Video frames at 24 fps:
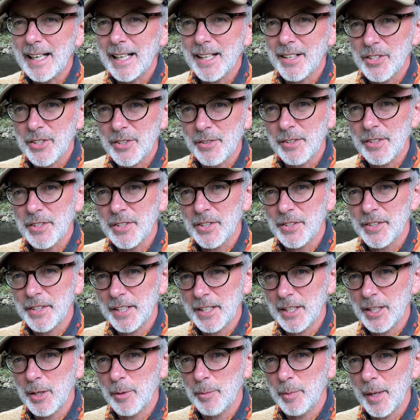it's something to
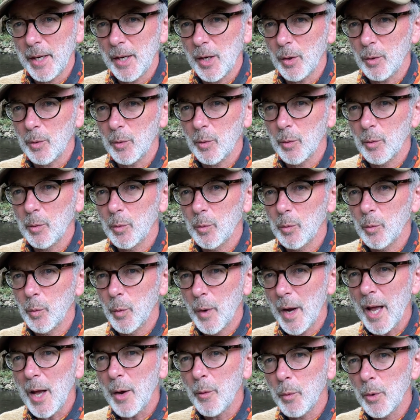think about.
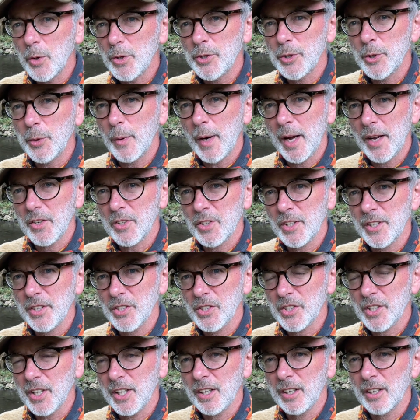Where would you actually
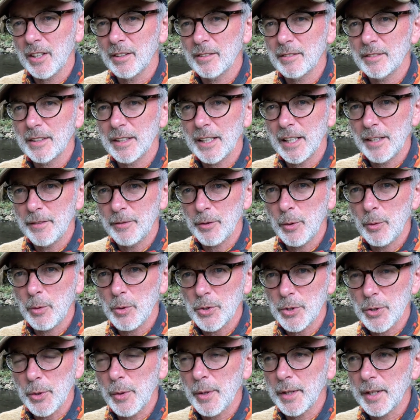start if you was
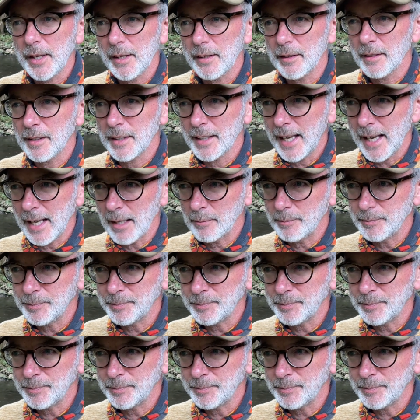doing it again?